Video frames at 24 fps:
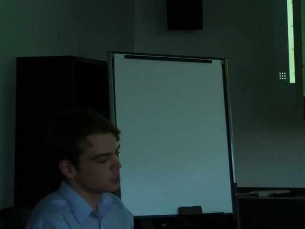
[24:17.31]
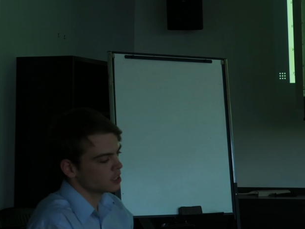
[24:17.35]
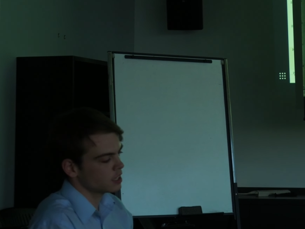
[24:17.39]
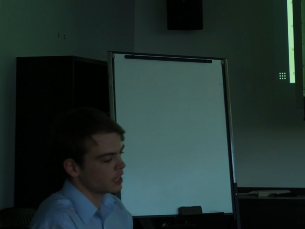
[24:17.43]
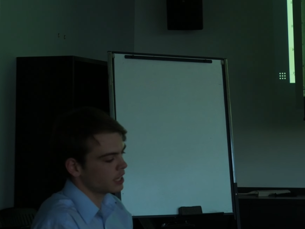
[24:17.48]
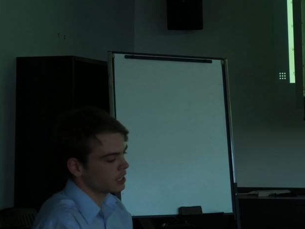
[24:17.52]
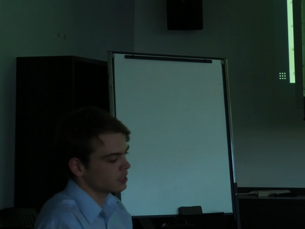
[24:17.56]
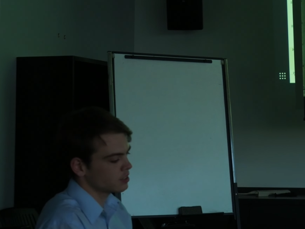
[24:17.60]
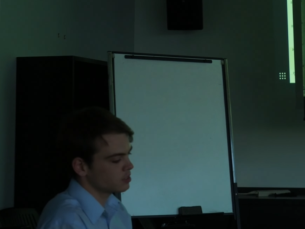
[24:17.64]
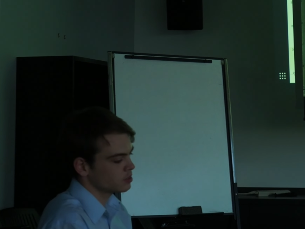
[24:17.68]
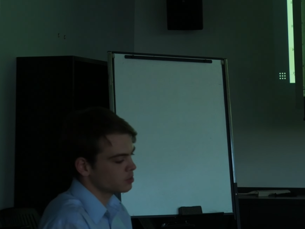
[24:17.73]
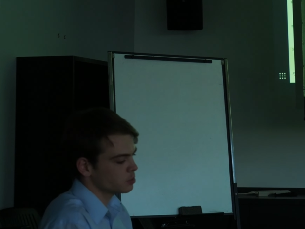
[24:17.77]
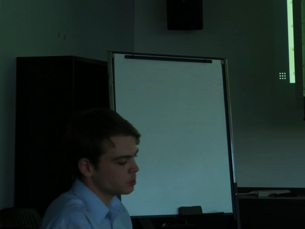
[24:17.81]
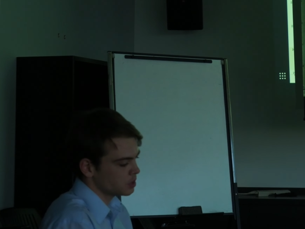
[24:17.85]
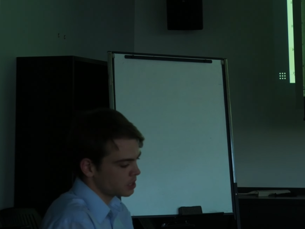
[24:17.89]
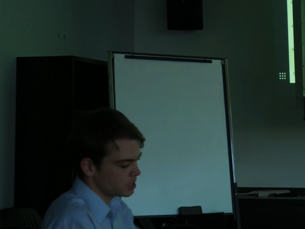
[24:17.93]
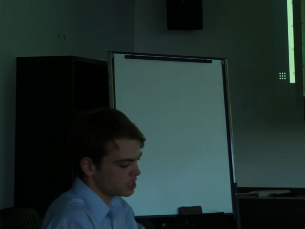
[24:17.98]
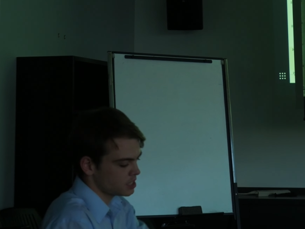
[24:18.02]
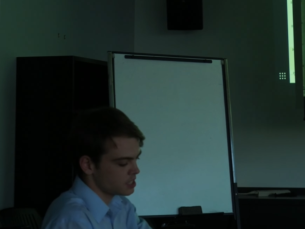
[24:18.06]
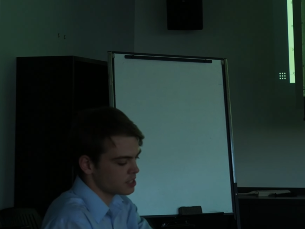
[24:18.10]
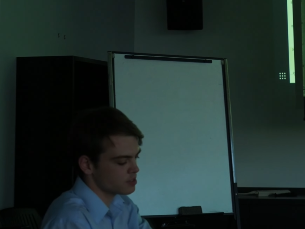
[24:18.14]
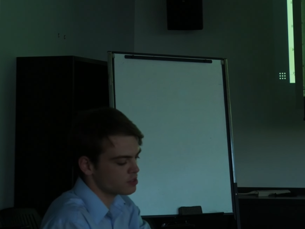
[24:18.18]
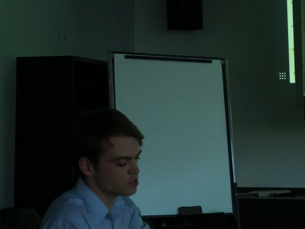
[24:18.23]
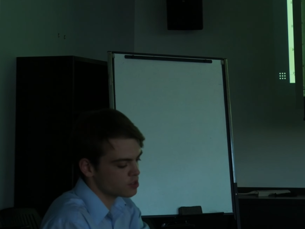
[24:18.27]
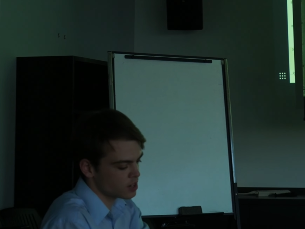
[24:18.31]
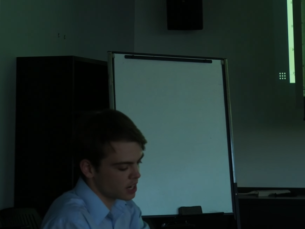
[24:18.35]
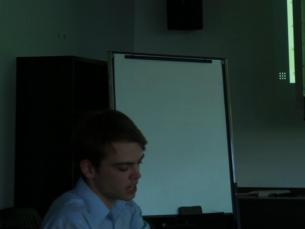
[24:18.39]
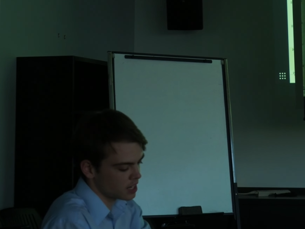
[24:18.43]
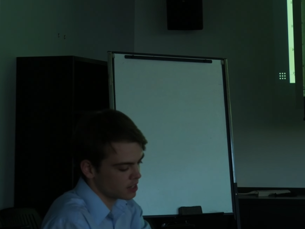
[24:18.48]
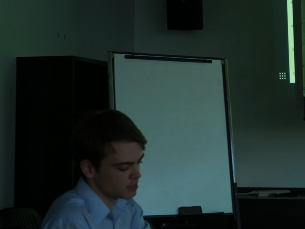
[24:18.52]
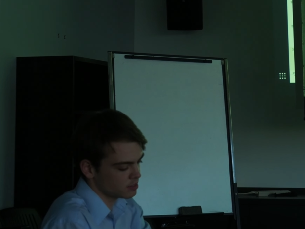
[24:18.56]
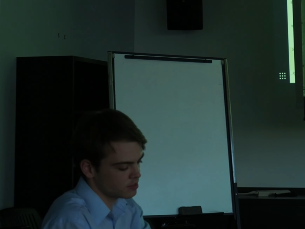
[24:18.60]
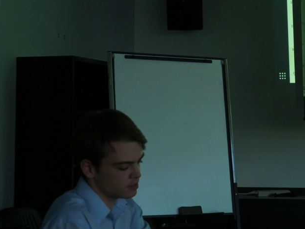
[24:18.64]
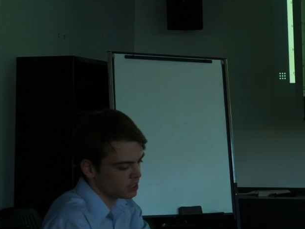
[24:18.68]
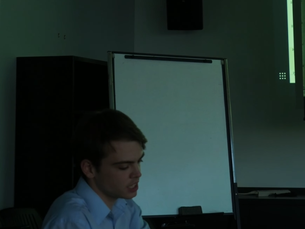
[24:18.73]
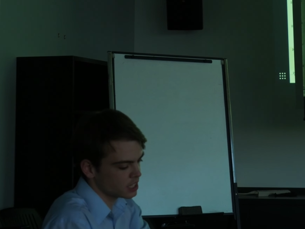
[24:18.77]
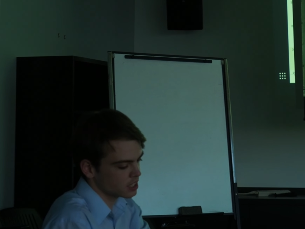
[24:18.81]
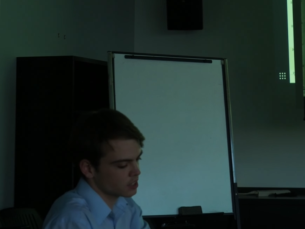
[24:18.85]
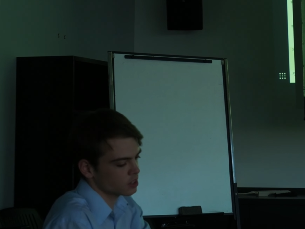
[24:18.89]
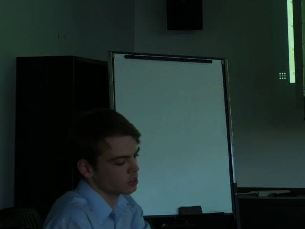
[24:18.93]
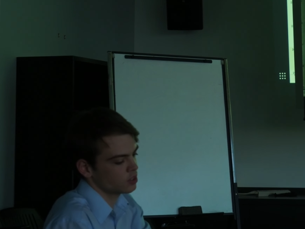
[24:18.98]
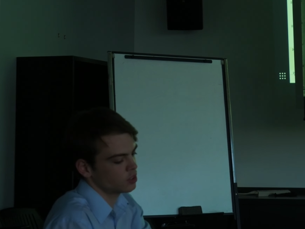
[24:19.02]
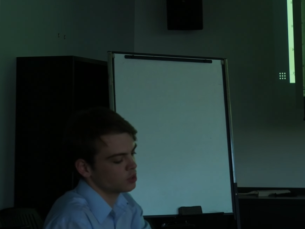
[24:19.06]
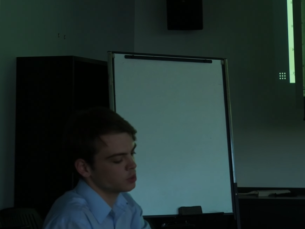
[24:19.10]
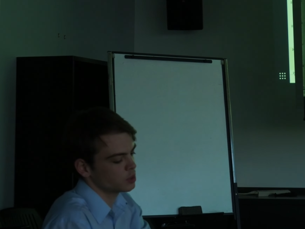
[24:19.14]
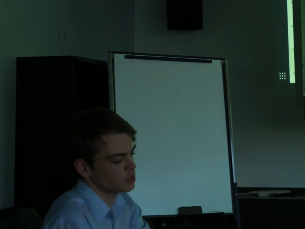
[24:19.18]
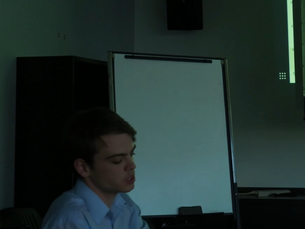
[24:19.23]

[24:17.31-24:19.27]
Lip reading: Like with the diff drive vehicle,